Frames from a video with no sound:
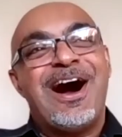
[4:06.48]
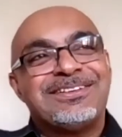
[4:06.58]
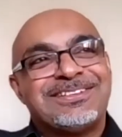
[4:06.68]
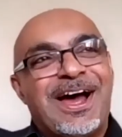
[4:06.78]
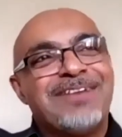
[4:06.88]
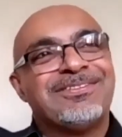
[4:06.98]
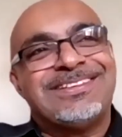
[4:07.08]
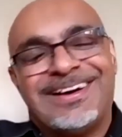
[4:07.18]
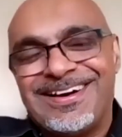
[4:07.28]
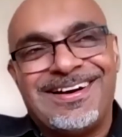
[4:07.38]
haven't
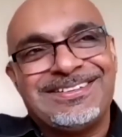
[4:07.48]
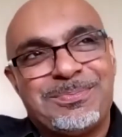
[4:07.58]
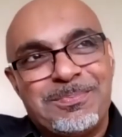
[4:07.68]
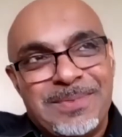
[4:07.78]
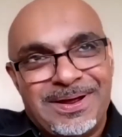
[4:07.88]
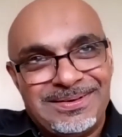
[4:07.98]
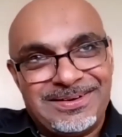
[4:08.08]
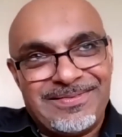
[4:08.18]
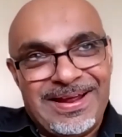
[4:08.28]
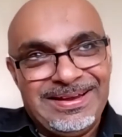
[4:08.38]
done art
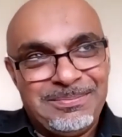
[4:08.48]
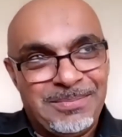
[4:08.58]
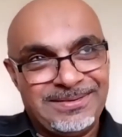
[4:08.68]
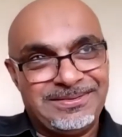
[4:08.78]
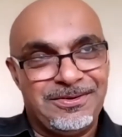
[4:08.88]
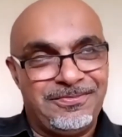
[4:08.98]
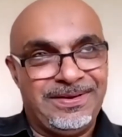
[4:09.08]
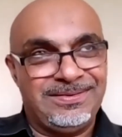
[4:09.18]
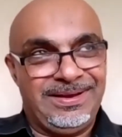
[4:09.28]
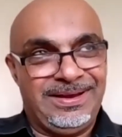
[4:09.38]
directly myself
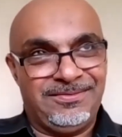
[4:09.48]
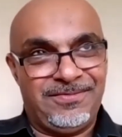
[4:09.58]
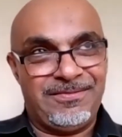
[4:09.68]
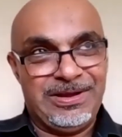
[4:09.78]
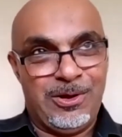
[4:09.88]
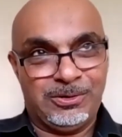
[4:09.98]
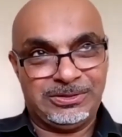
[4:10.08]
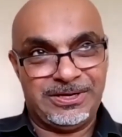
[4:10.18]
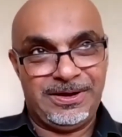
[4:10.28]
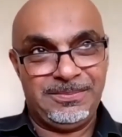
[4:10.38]
in a very long
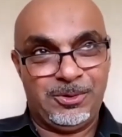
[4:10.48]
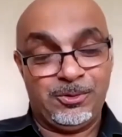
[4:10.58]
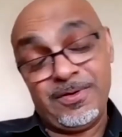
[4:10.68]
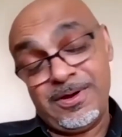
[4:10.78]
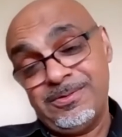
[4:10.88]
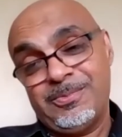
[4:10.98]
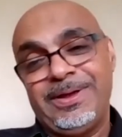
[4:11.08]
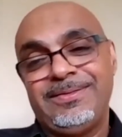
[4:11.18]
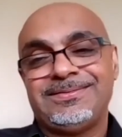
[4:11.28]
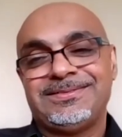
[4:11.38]
time, although
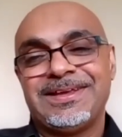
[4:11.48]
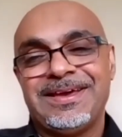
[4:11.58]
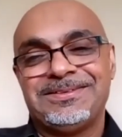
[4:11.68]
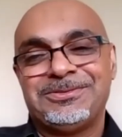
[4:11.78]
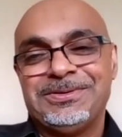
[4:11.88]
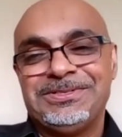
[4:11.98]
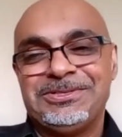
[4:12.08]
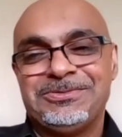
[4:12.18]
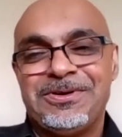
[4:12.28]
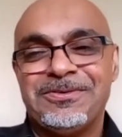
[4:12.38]
with Together
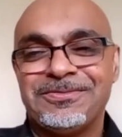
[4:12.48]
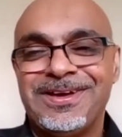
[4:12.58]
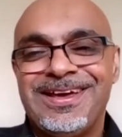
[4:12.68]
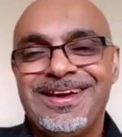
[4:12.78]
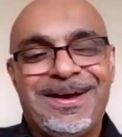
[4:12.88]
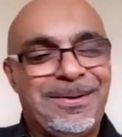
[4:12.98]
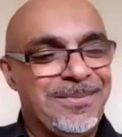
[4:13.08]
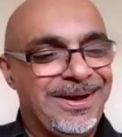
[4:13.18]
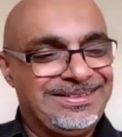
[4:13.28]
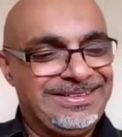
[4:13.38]
2012,
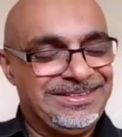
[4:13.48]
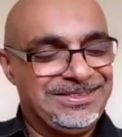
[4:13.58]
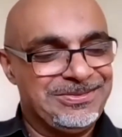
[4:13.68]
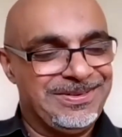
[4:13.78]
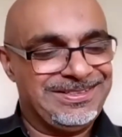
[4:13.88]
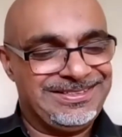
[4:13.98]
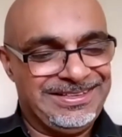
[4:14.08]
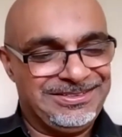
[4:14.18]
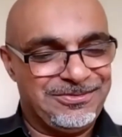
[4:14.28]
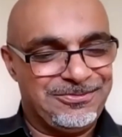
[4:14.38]
I did do a
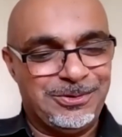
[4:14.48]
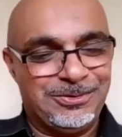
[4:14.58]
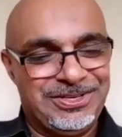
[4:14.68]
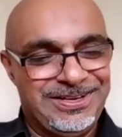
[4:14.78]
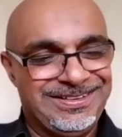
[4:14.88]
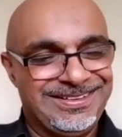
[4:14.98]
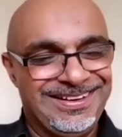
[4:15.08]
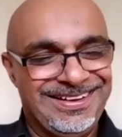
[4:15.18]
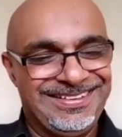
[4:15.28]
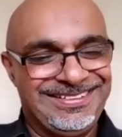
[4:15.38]
stint of wheelchair
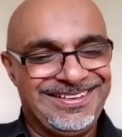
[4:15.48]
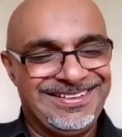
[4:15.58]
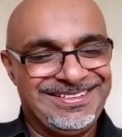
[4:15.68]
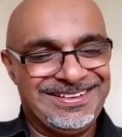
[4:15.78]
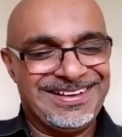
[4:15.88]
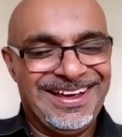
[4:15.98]
dancing.